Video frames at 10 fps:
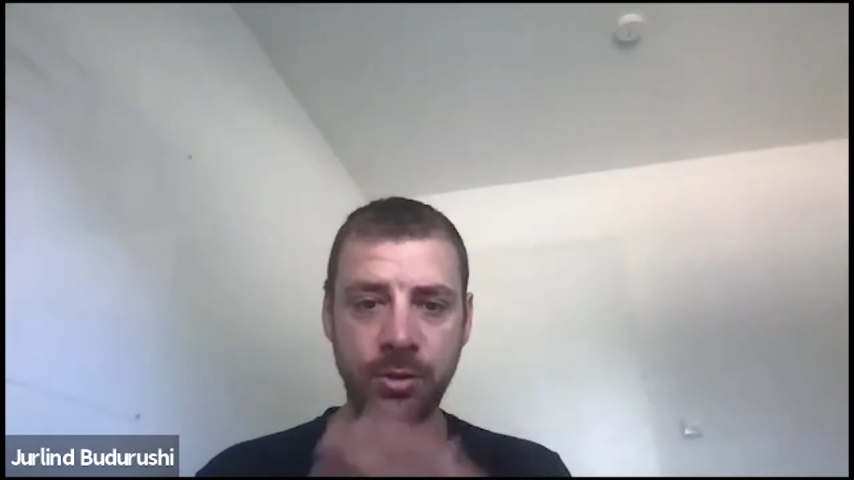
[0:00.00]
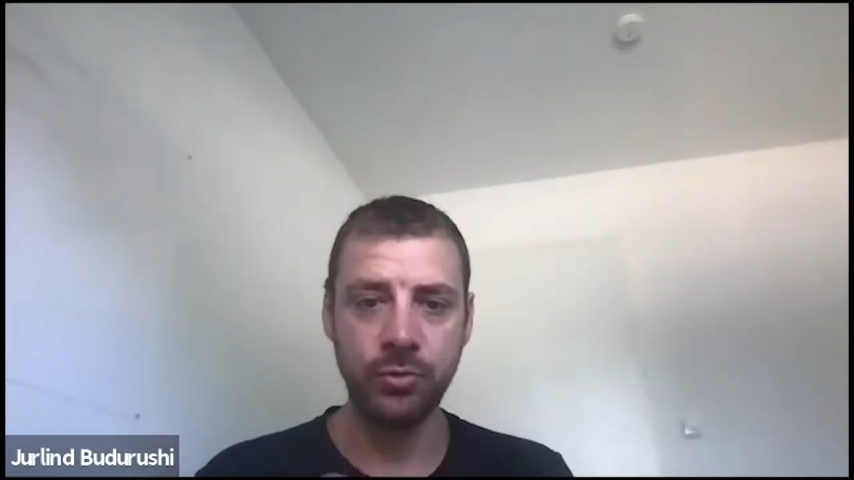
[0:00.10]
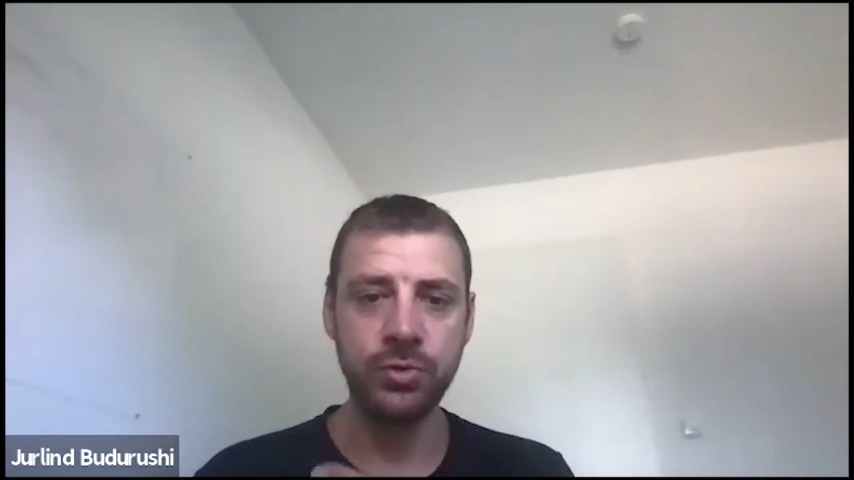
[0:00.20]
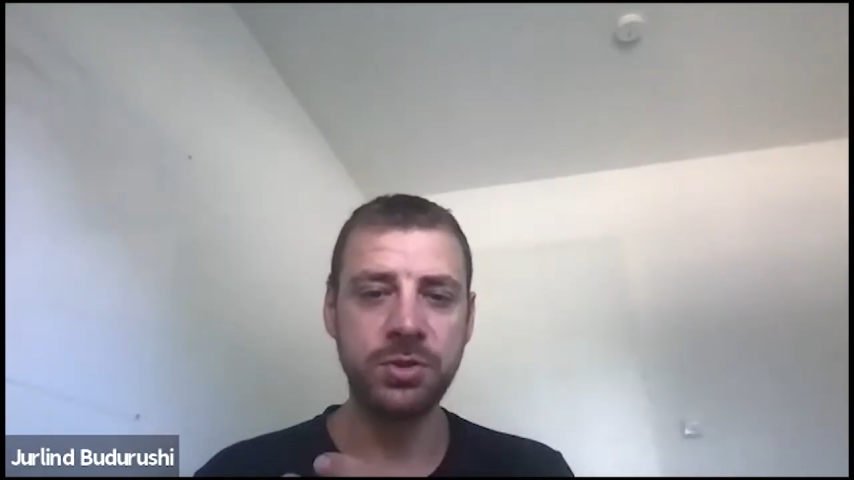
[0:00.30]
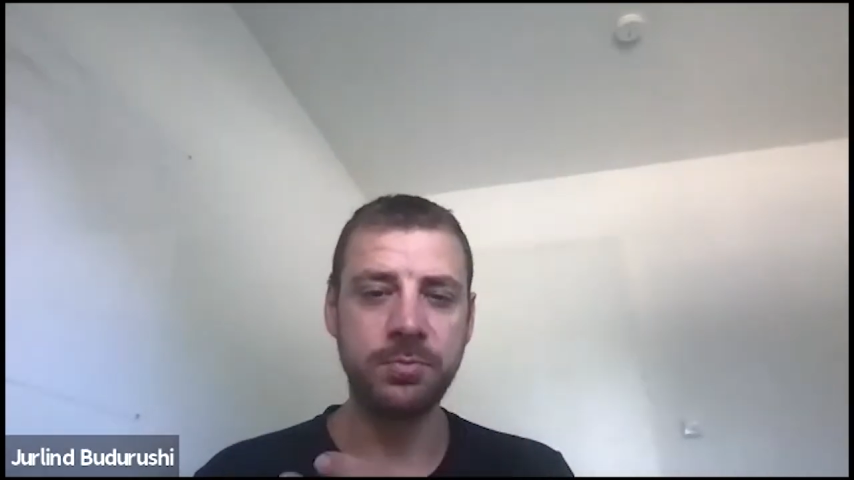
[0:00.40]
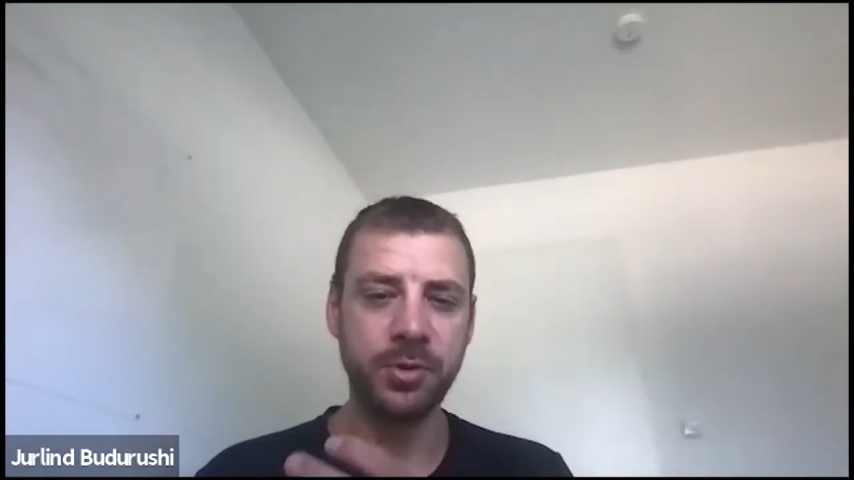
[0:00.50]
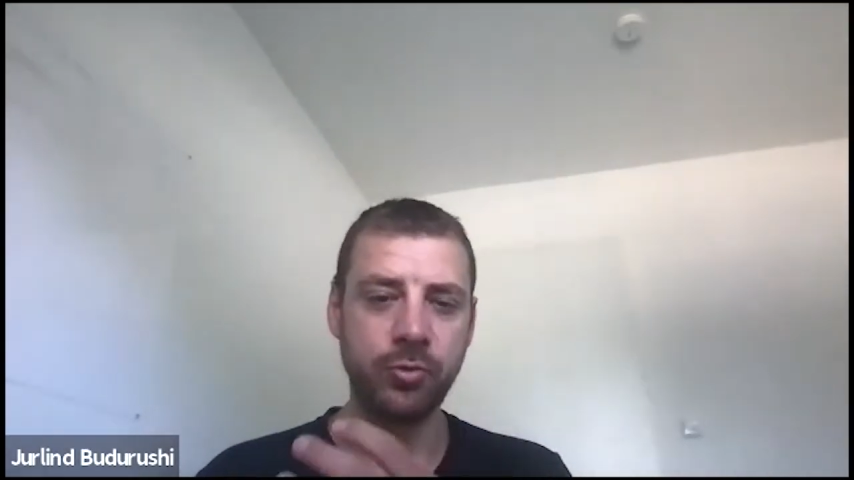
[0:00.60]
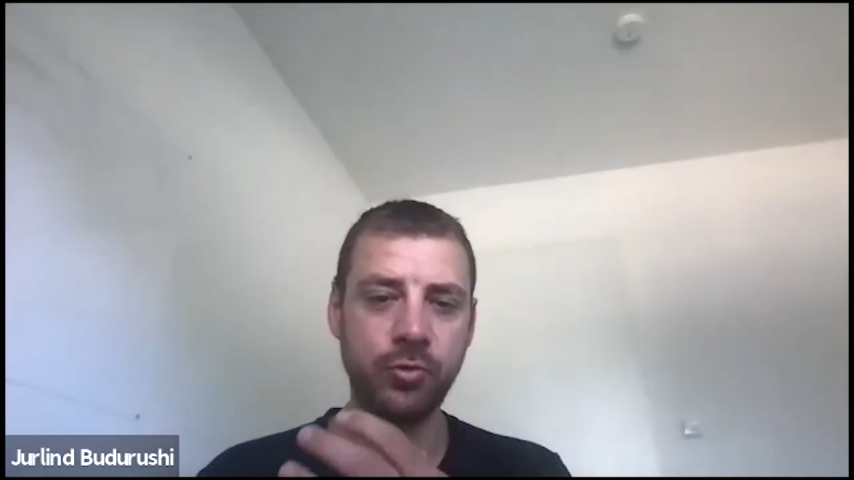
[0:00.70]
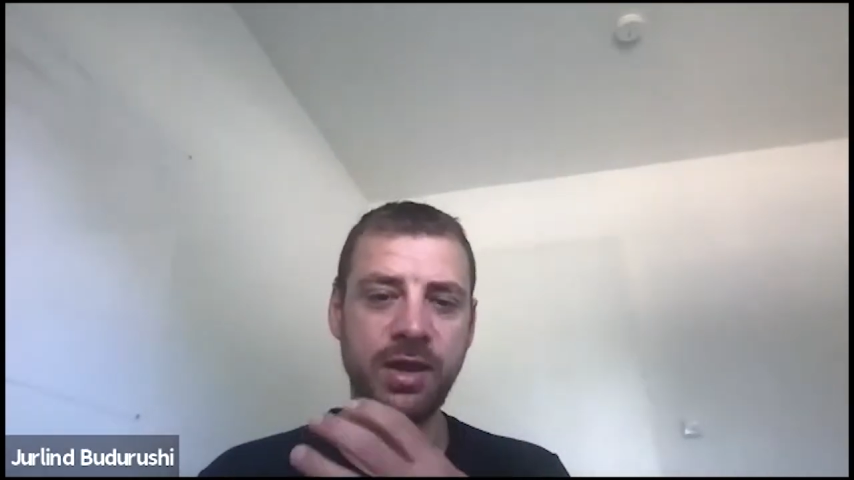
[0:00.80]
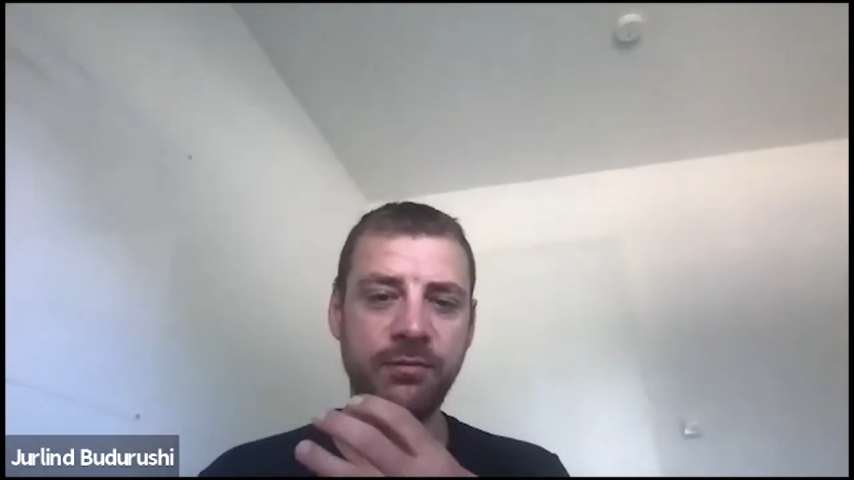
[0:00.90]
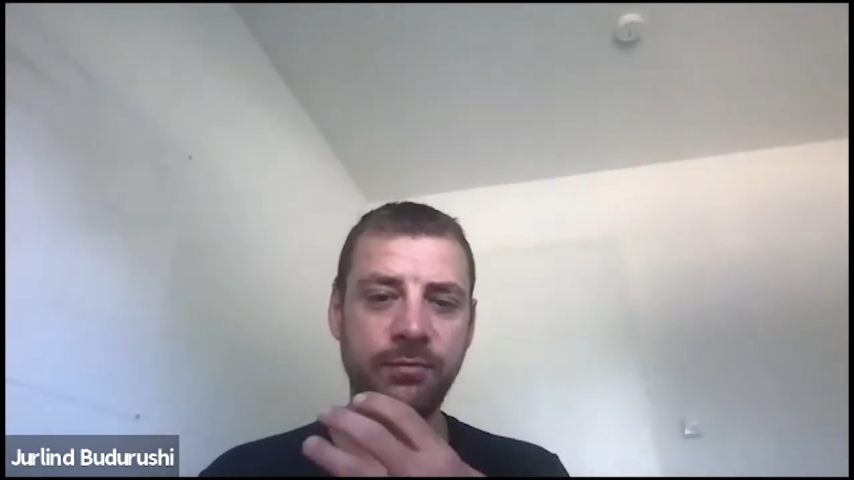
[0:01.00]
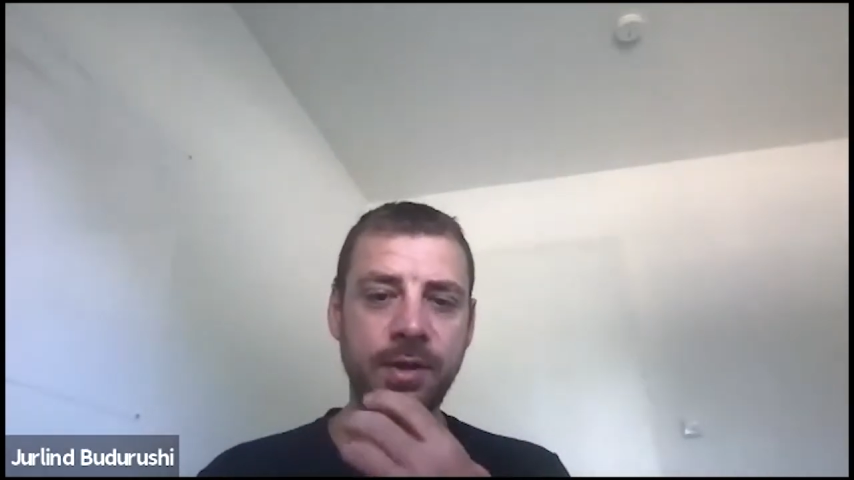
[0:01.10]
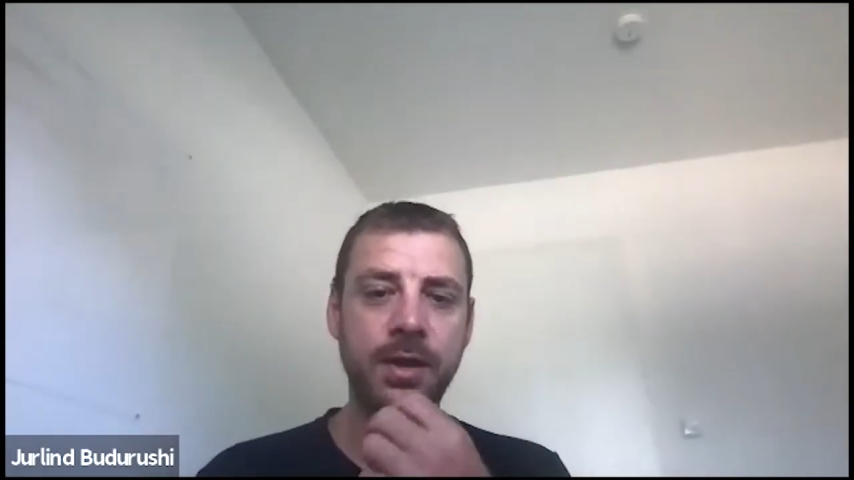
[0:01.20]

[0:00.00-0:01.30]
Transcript: user, but you have